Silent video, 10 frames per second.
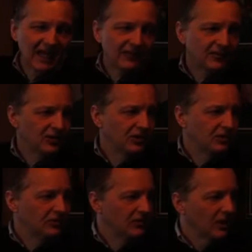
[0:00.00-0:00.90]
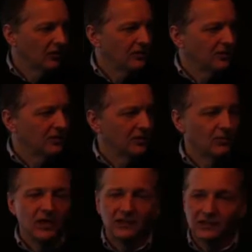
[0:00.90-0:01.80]
after you've already done your
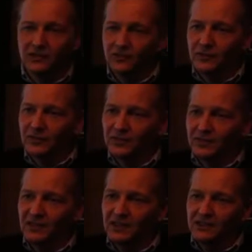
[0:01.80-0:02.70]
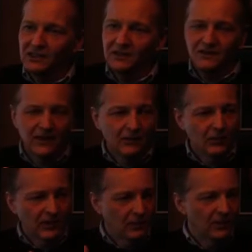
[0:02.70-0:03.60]
project description, because figure out
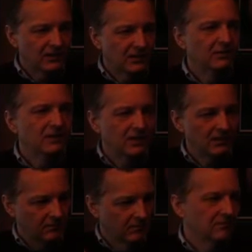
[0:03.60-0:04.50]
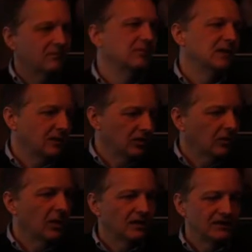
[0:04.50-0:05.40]
what you want to do and then build in your
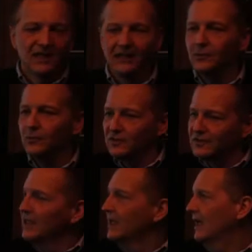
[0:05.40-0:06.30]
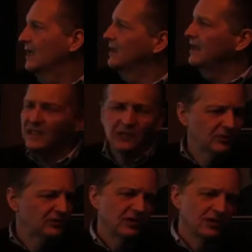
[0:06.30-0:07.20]
costs afterwards. And anyone
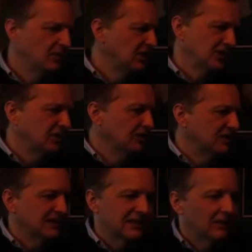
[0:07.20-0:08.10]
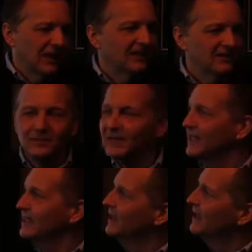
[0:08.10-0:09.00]
who's done a budget knows that's how it has to
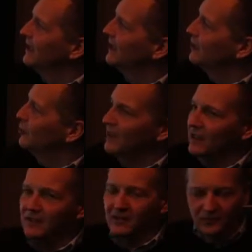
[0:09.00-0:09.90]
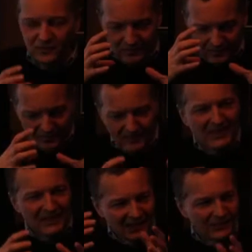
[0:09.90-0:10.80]
be. You build
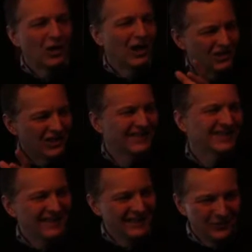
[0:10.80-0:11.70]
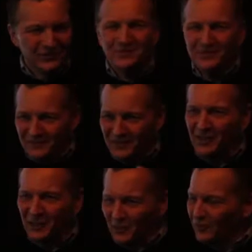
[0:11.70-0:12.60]
each project and then you build
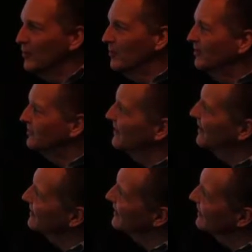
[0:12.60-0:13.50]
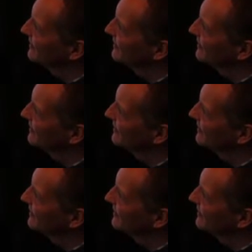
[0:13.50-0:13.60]
the overall budget out of